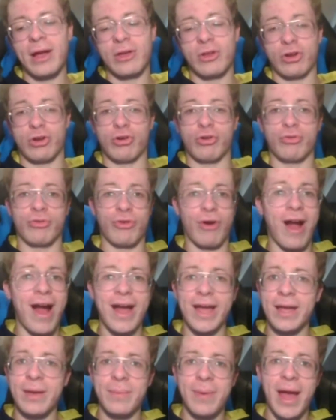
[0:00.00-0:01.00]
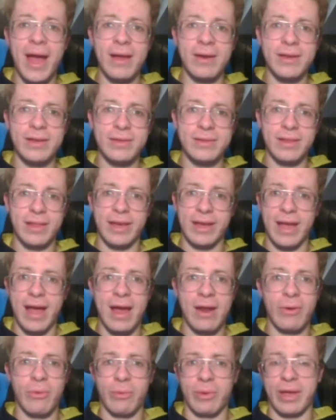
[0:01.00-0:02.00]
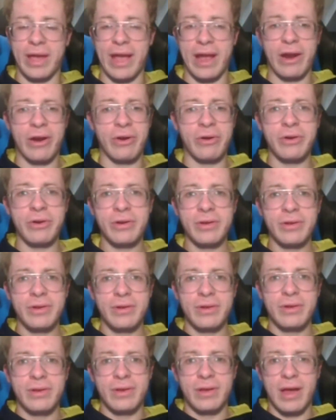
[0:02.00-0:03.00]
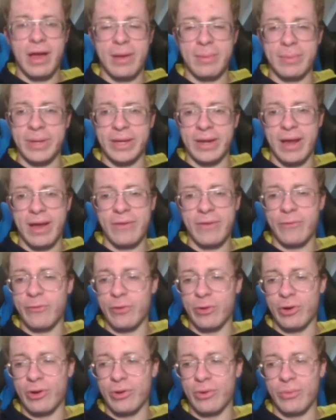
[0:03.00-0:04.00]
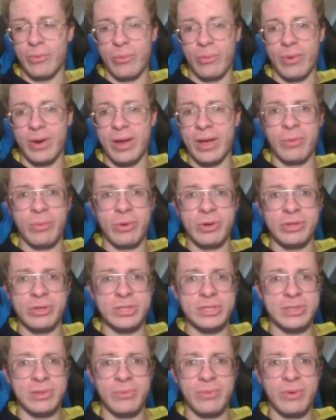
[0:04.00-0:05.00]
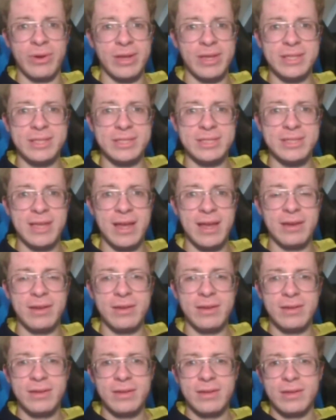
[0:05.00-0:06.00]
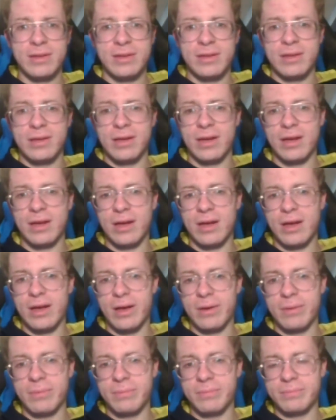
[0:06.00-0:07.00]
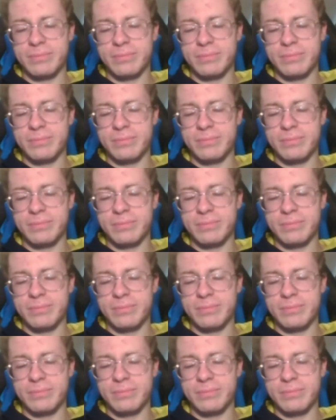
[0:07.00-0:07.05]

to cry about it. I don't care. I mean, I've heard way worse than what he said. But